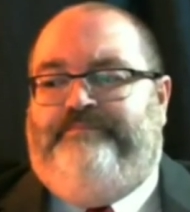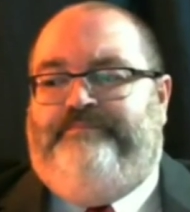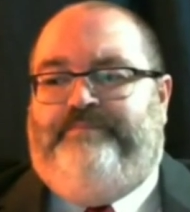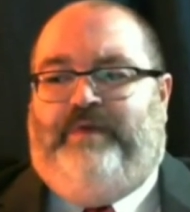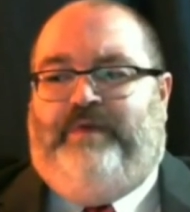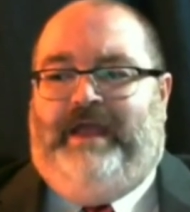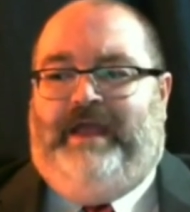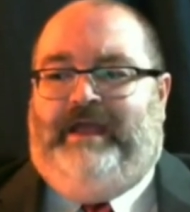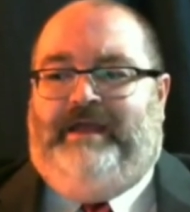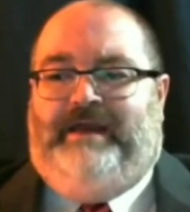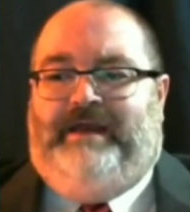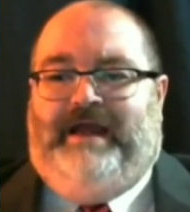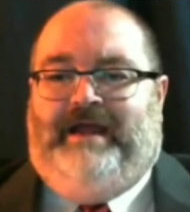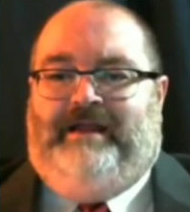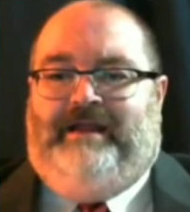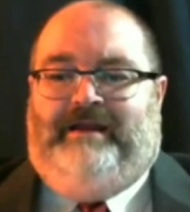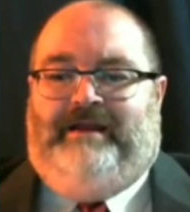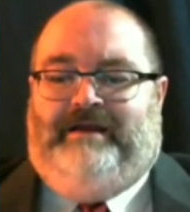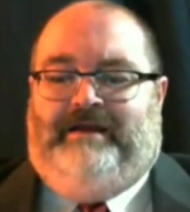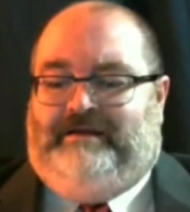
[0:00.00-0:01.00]
playing
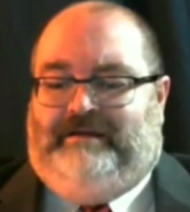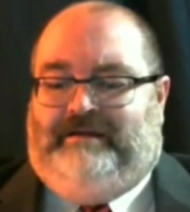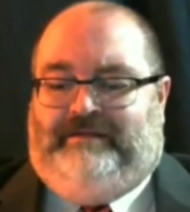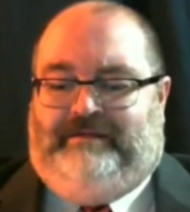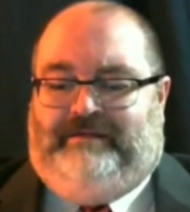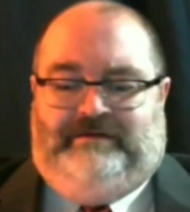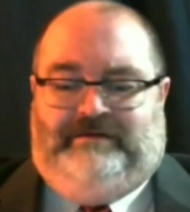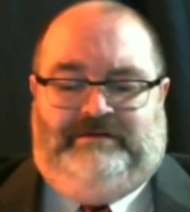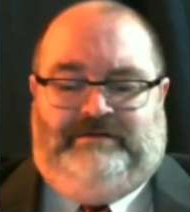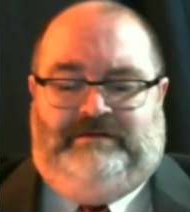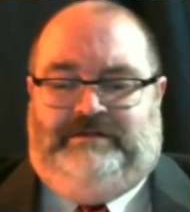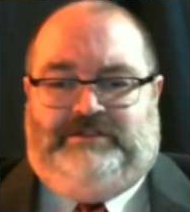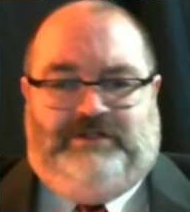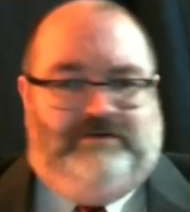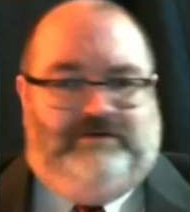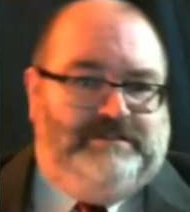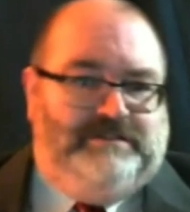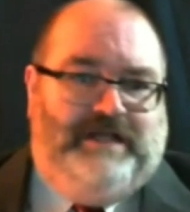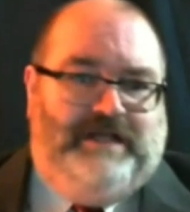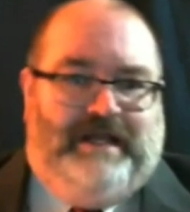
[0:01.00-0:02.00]
at the
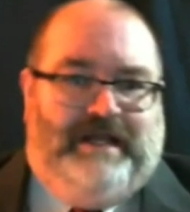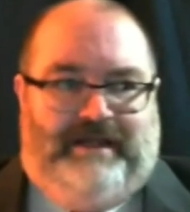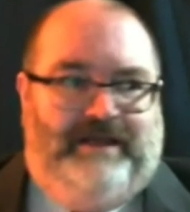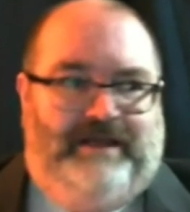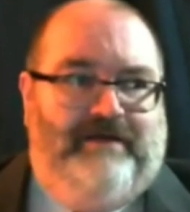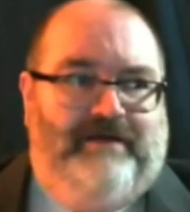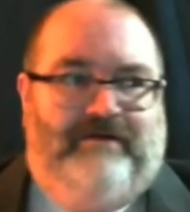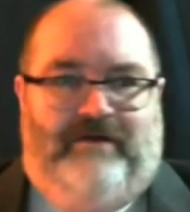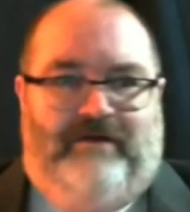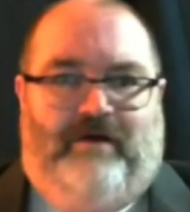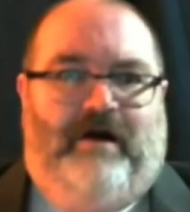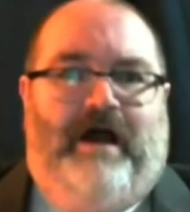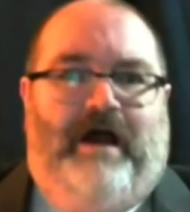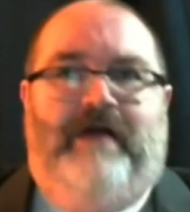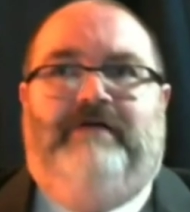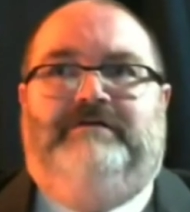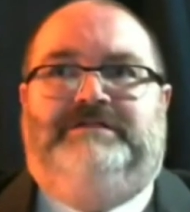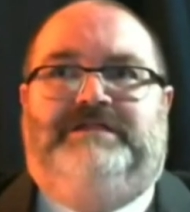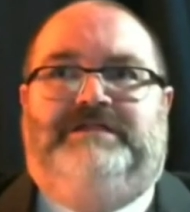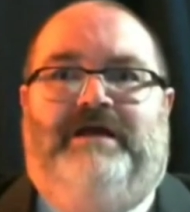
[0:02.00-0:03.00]
church like here in
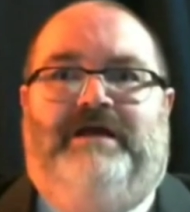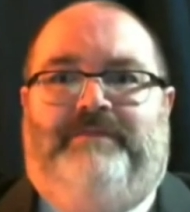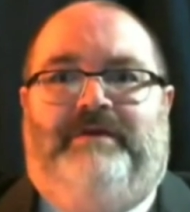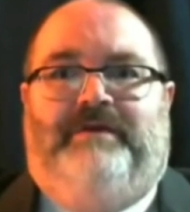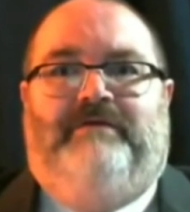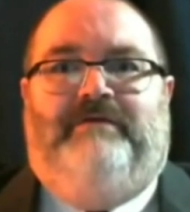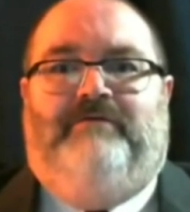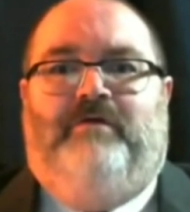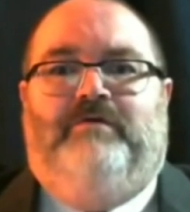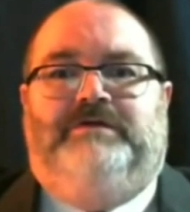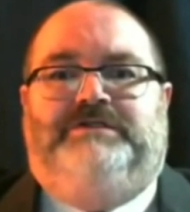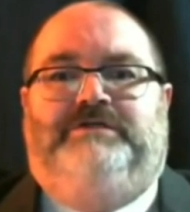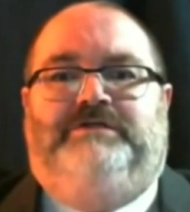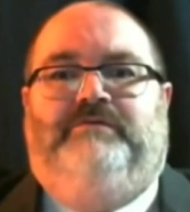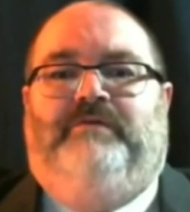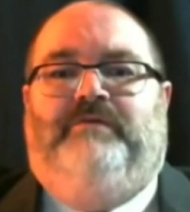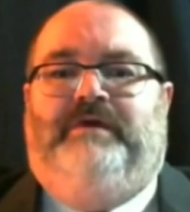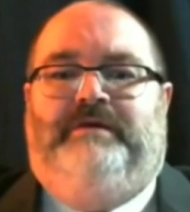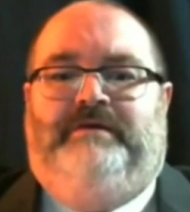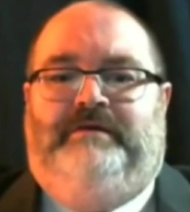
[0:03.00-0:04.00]
Ohio or something, of course
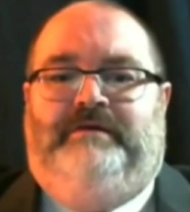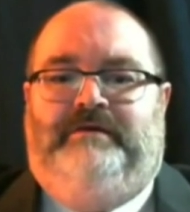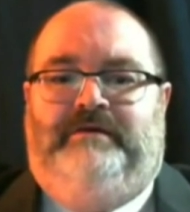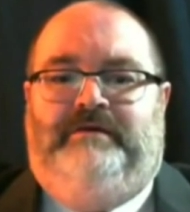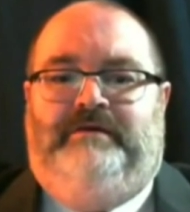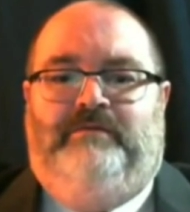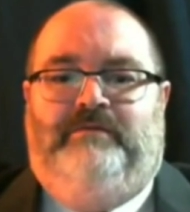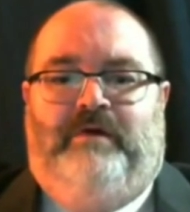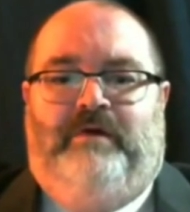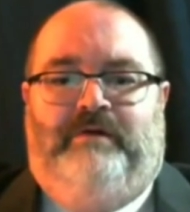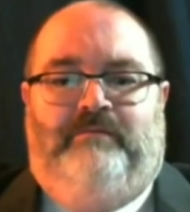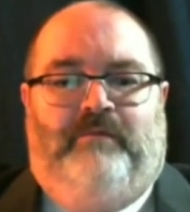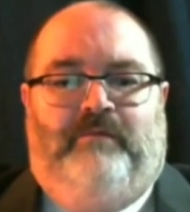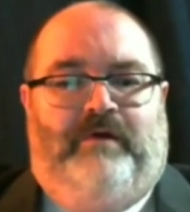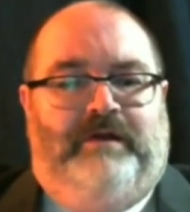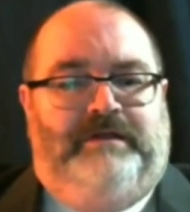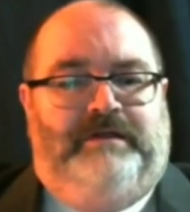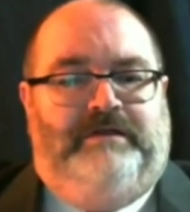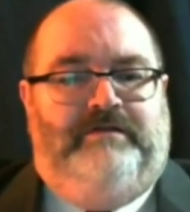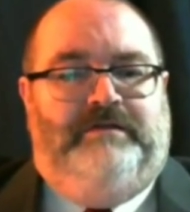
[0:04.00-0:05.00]
you wouldn't
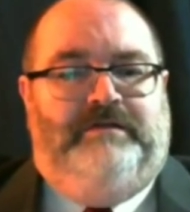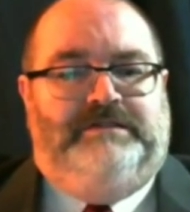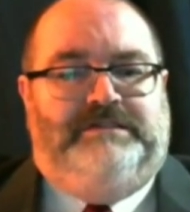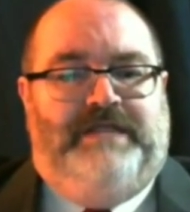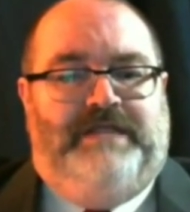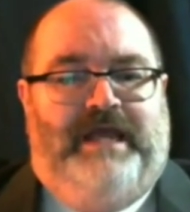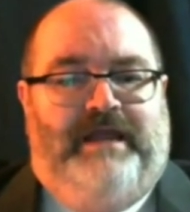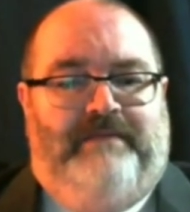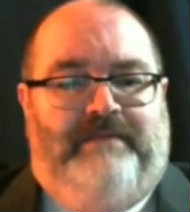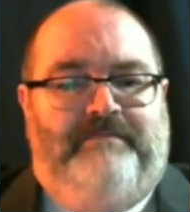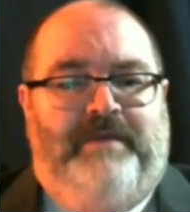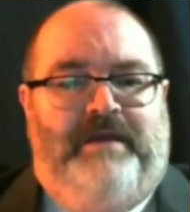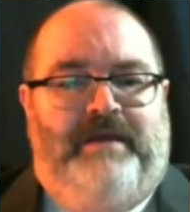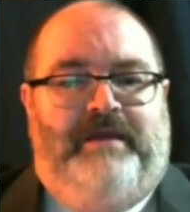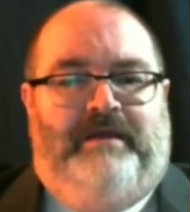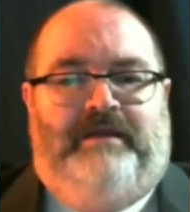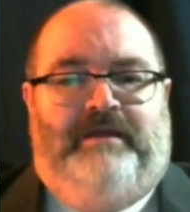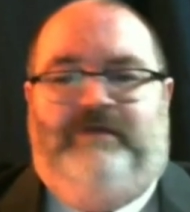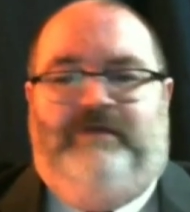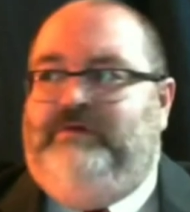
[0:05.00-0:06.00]
want to do the same.
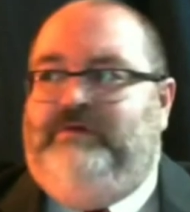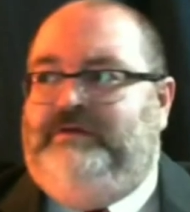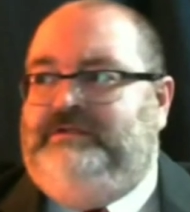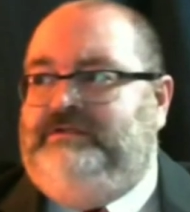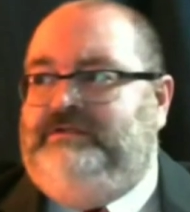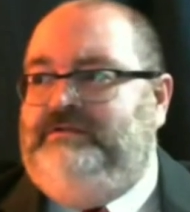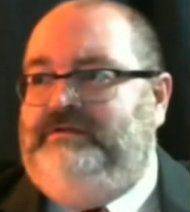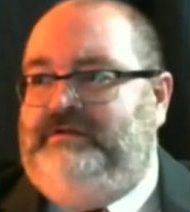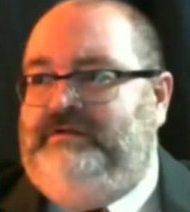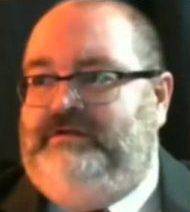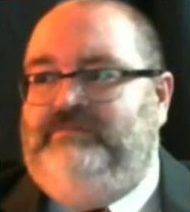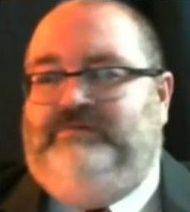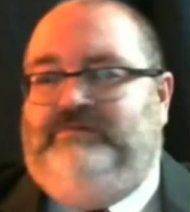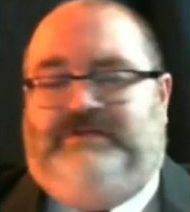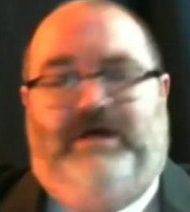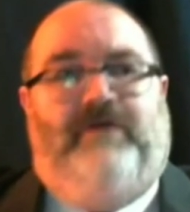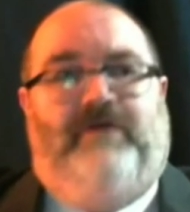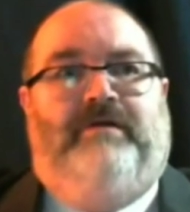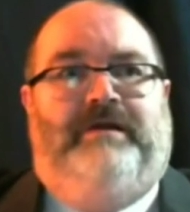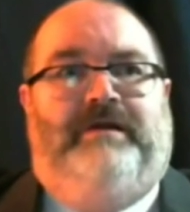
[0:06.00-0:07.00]
You would
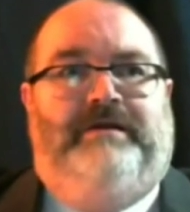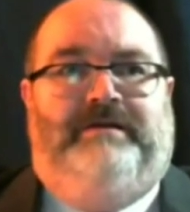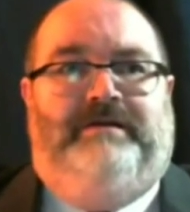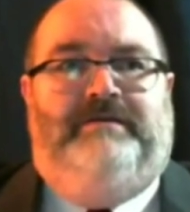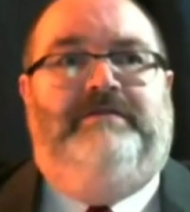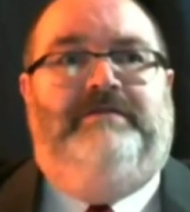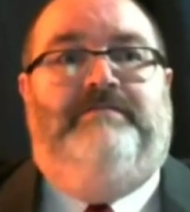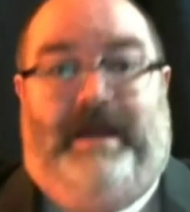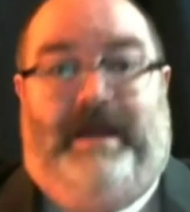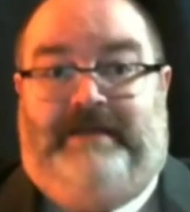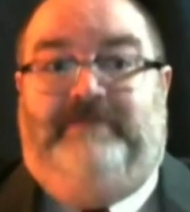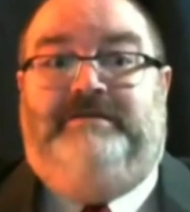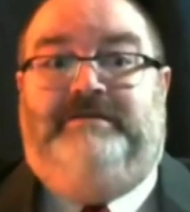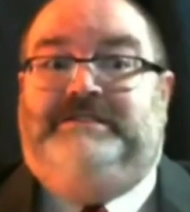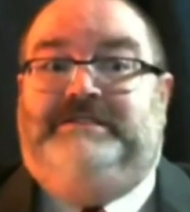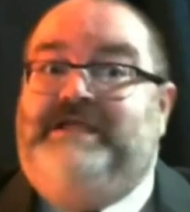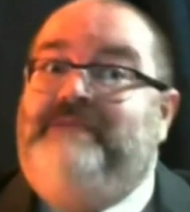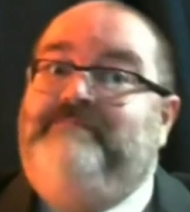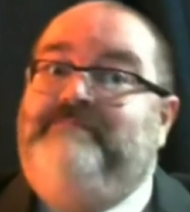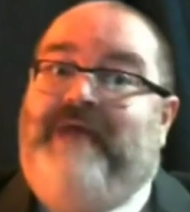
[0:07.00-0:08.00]
tone it. You might do the
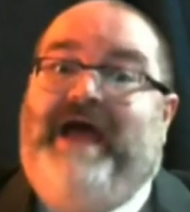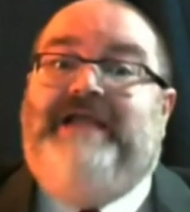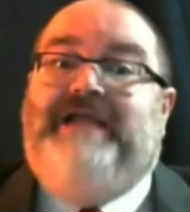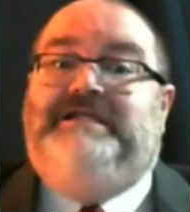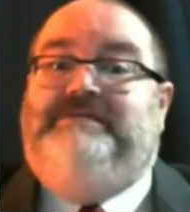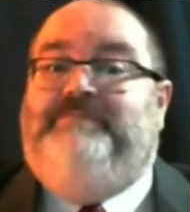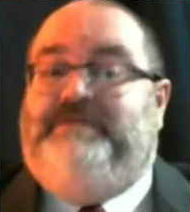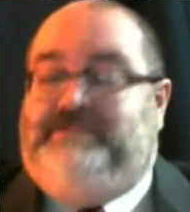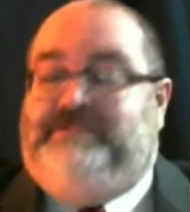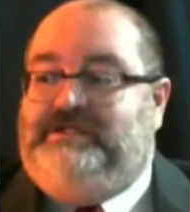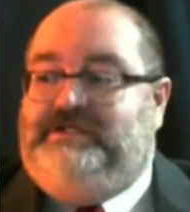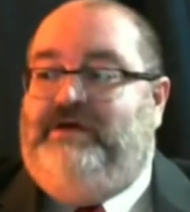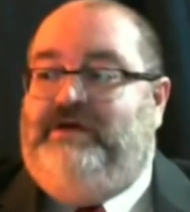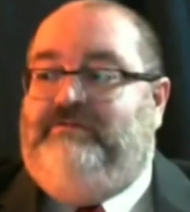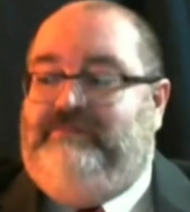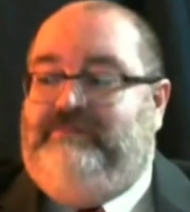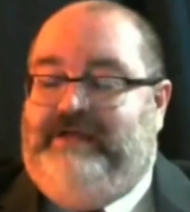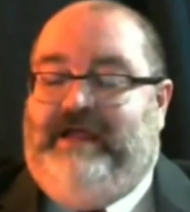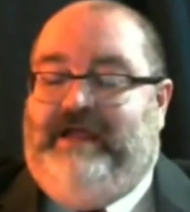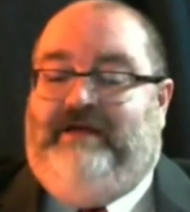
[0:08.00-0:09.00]
same magic, but you
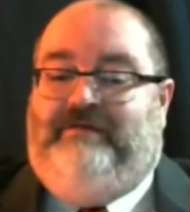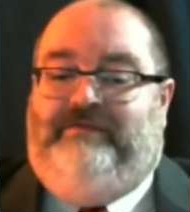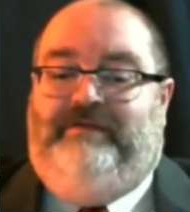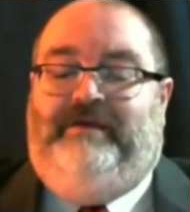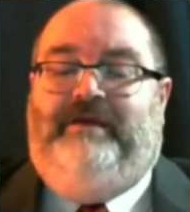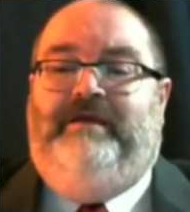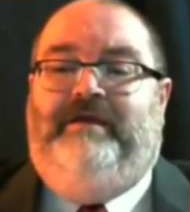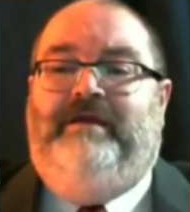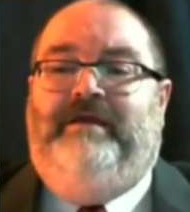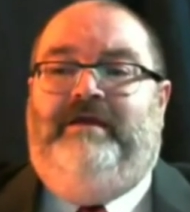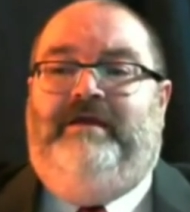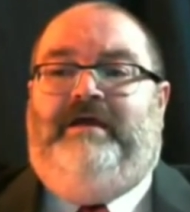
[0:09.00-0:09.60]
tone down the